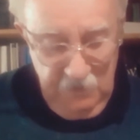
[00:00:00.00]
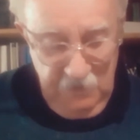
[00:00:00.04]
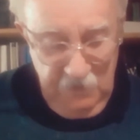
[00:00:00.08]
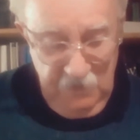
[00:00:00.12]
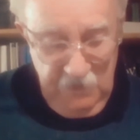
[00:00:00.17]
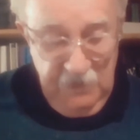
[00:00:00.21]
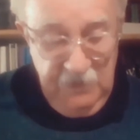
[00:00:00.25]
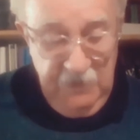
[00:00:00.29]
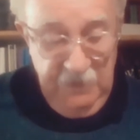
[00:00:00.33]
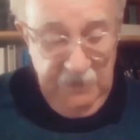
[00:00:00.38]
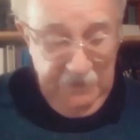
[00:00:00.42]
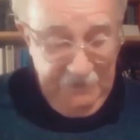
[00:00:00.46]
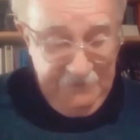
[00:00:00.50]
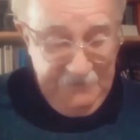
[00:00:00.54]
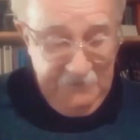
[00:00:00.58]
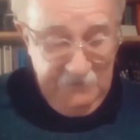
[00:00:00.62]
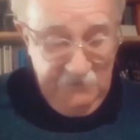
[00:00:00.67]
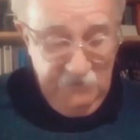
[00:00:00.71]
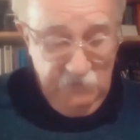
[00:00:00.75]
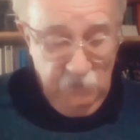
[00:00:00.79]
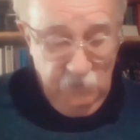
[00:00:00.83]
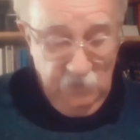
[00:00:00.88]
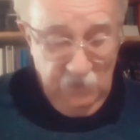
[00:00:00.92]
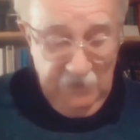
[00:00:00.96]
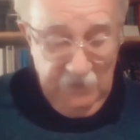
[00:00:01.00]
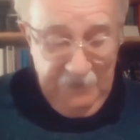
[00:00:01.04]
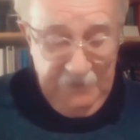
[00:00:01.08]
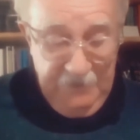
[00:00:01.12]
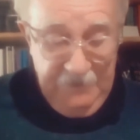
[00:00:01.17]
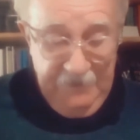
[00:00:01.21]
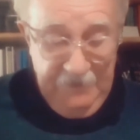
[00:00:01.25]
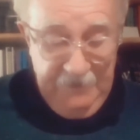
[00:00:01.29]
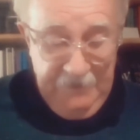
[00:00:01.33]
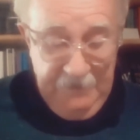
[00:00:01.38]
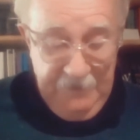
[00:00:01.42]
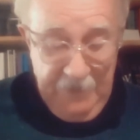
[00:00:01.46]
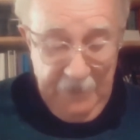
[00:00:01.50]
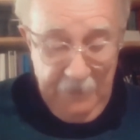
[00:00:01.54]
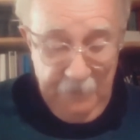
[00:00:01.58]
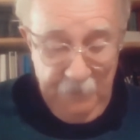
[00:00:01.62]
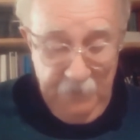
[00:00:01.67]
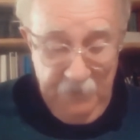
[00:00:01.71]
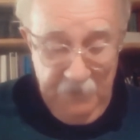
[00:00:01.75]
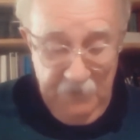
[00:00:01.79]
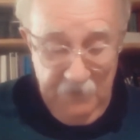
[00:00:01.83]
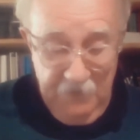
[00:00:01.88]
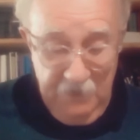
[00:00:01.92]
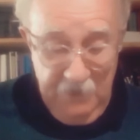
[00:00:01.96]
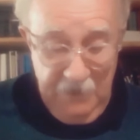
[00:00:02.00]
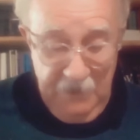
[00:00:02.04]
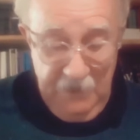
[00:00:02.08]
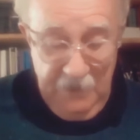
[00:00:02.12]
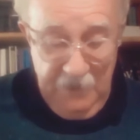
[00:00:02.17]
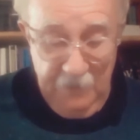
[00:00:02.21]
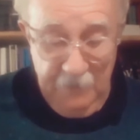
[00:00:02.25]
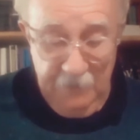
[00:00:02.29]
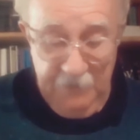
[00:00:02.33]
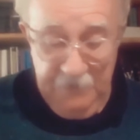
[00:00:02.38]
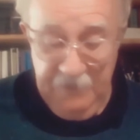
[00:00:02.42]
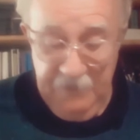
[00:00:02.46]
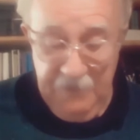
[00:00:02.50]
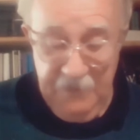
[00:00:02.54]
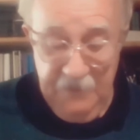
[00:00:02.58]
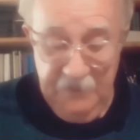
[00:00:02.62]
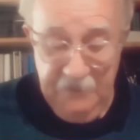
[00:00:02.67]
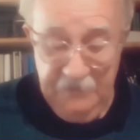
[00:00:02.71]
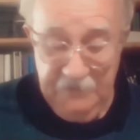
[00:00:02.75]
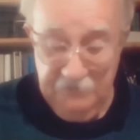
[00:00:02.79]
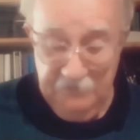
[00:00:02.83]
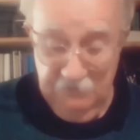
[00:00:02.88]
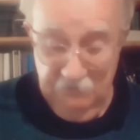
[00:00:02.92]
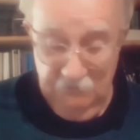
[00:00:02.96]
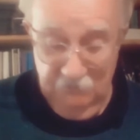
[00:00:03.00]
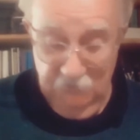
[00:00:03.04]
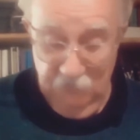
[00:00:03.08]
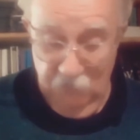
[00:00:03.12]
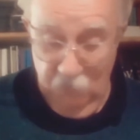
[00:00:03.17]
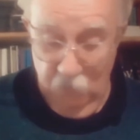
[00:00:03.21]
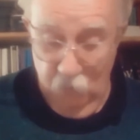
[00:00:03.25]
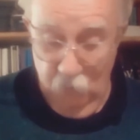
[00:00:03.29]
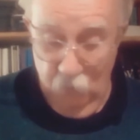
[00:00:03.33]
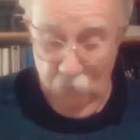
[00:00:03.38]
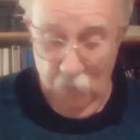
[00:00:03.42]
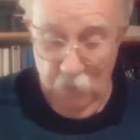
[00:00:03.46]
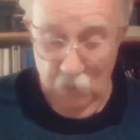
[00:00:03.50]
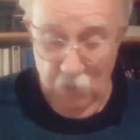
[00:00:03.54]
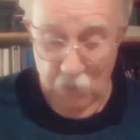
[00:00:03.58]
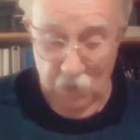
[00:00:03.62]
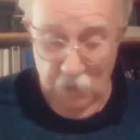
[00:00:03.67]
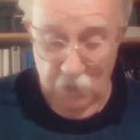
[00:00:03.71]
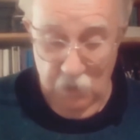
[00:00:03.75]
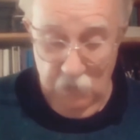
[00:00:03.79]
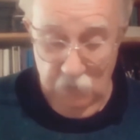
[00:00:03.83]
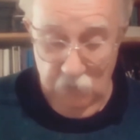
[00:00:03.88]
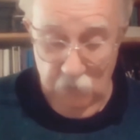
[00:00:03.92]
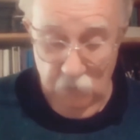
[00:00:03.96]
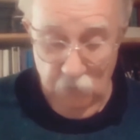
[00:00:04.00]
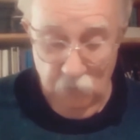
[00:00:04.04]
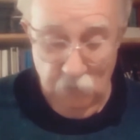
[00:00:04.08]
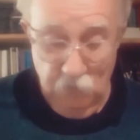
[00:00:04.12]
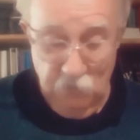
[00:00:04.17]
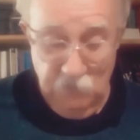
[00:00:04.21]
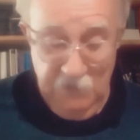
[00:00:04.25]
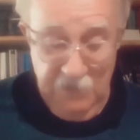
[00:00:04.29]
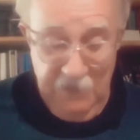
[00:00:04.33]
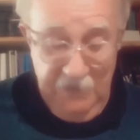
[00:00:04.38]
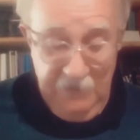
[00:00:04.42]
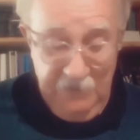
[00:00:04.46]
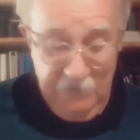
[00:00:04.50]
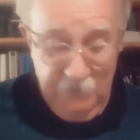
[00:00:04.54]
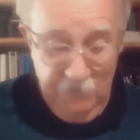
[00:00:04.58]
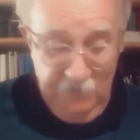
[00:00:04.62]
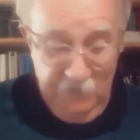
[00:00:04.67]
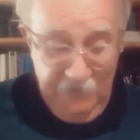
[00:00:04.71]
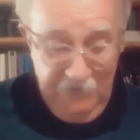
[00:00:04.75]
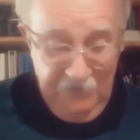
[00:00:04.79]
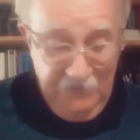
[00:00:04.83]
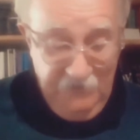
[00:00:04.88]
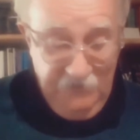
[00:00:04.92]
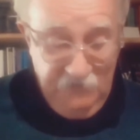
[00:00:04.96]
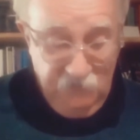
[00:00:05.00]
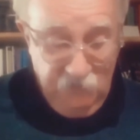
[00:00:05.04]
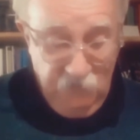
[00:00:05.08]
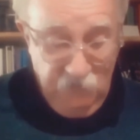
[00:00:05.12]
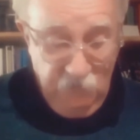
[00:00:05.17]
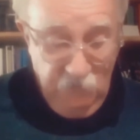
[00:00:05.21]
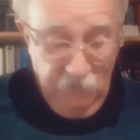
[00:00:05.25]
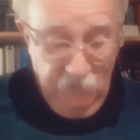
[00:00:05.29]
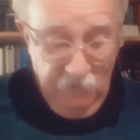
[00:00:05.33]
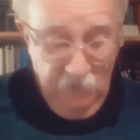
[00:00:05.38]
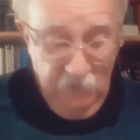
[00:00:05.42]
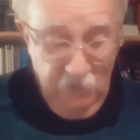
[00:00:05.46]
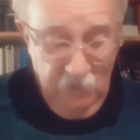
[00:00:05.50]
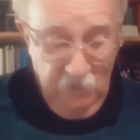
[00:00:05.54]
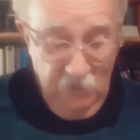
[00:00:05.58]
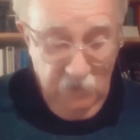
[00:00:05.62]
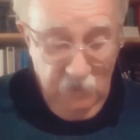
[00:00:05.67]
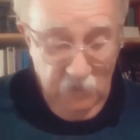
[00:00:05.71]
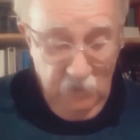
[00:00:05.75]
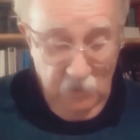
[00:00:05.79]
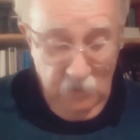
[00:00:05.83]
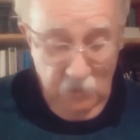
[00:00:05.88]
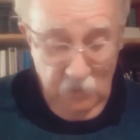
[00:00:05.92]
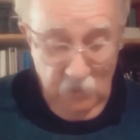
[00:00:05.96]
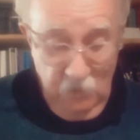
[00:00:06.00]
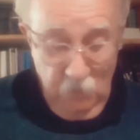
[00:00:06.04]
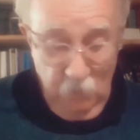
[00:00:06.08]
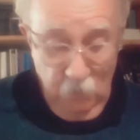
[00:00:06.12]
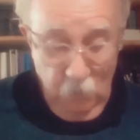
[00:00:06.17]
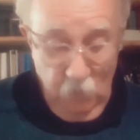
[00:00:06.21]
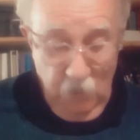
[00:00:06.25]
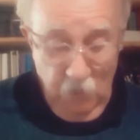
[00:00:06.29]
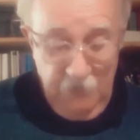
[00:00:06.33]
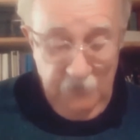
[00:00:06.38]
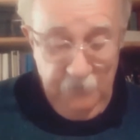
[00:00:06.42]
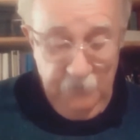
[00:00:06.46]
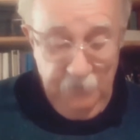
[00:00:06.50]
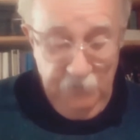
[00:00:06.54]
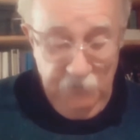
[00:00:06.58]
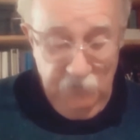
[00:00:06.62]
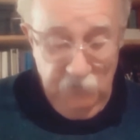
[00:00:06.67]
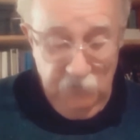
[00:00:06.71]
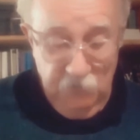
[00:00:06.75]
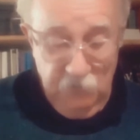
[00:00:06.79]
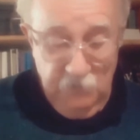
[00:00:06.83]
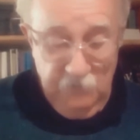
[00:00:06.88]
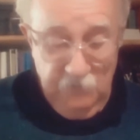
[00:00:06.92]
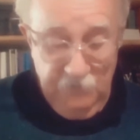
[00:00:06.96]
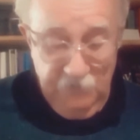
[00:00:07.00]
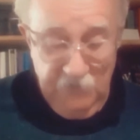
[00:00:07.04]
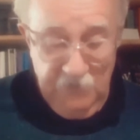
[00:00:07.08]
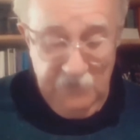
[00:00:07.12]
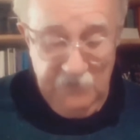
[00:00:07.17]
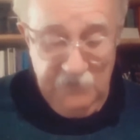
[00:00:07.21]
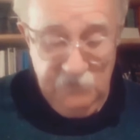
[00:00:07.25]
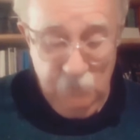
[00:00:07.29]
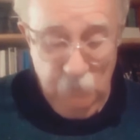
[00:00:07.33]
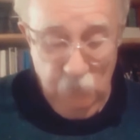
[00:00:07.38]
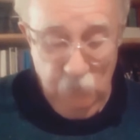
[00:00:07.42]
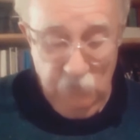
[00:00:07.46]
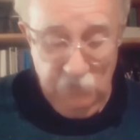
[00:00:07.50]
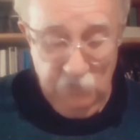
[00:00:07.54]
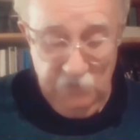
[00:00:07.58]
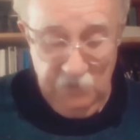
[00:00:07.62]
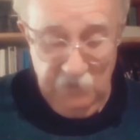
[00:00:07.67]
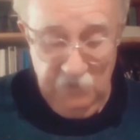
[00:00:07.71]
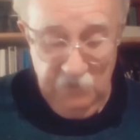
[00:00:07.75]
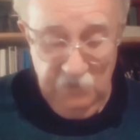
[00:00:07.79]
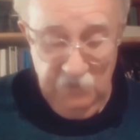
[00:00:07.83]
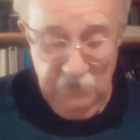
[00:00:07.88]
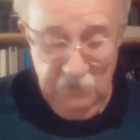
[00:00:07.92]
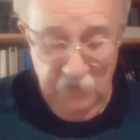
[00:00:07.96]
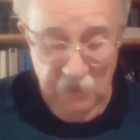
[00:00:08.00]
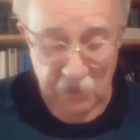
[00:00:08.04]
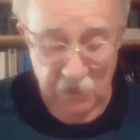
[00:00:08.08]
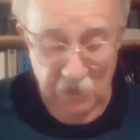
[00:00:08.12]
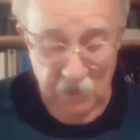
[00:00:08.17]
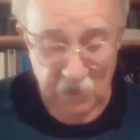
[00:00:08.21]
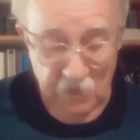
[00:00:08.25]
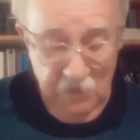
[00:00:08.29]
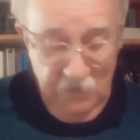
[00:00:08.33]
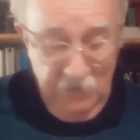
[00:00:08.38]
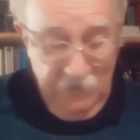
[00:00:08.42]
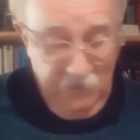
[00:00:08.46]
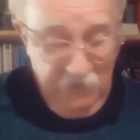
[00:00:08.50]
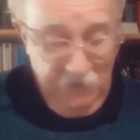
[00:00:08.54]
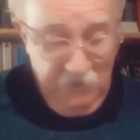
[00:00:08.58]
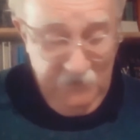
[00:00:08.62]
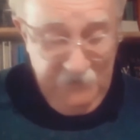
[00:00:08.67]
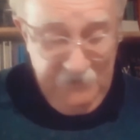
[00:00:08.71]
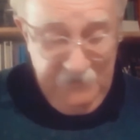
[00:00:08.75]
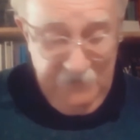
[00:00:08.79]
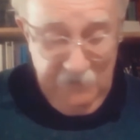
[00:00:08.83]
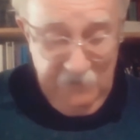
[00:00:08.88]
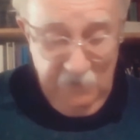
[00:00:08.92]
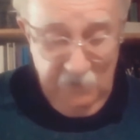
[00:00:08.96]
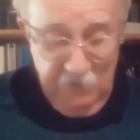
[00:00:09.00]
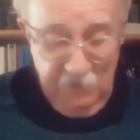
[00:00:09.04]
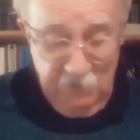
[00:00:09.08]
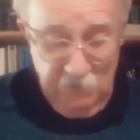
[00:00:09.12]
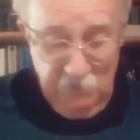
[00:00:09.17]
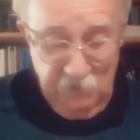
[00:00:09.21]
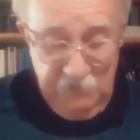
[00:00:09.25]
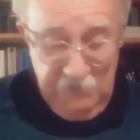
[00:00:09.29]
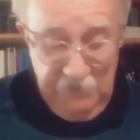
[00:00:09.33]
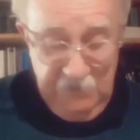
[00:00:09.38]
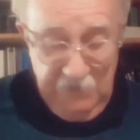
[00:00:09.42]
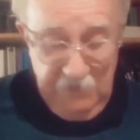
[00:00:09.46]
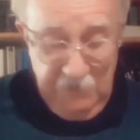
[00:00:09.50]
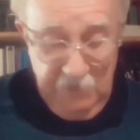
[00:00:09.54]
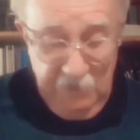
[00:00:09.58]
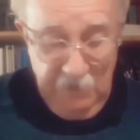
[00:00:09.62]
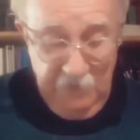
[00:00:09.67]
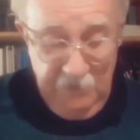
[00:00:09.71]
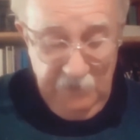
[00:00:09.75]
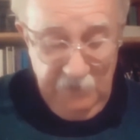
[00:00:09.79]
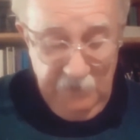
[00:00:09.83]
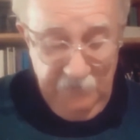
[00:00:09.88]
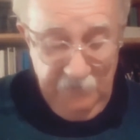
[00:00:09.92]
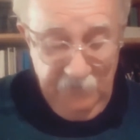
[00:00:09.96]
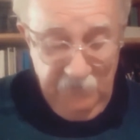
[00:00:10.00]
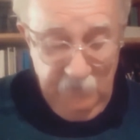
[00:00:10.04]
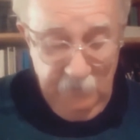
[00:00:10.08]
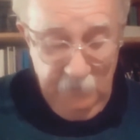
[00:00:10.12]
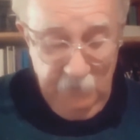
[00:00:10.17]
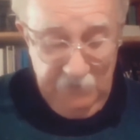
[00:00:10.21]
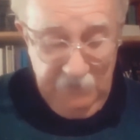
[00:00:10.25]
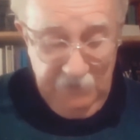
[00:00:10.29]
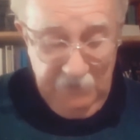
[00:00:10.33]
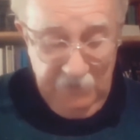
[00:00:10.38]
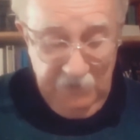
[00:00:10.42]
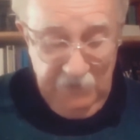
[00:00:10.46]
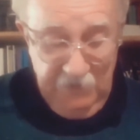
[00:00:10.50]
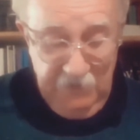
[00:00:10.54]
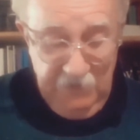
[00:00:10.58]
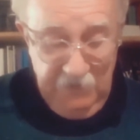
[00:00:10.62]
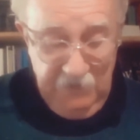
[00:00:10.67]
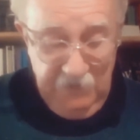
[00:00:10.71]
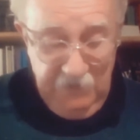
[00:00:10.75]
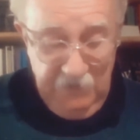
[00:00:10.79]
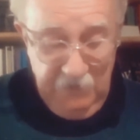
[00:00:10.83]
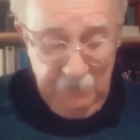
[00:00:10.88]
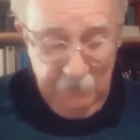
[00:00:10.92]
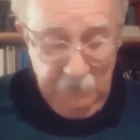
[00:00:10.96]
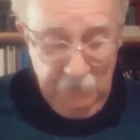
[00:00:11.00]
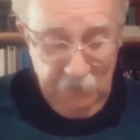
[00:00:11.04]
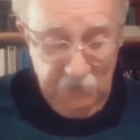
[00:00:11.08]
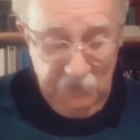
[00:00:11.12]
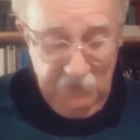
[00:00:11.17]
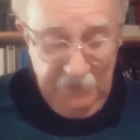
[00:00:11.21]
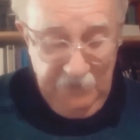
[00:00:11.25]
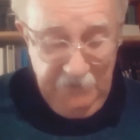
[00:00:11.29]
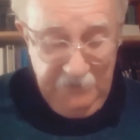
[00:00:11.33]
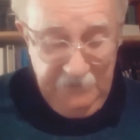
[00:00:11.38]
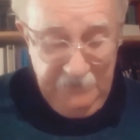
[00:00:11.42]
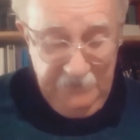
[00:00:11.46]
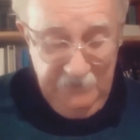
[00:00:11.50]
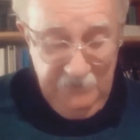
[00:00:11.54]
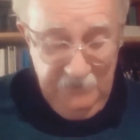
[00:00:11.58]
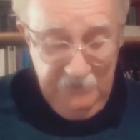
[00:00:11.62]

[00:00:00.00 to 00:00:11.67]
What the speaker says: He listened to her licking lap. Ham and eggs? No good eggs with this truth. Want pure fresh water. Thursday not a good day either for a mutton kidney at Buckley's.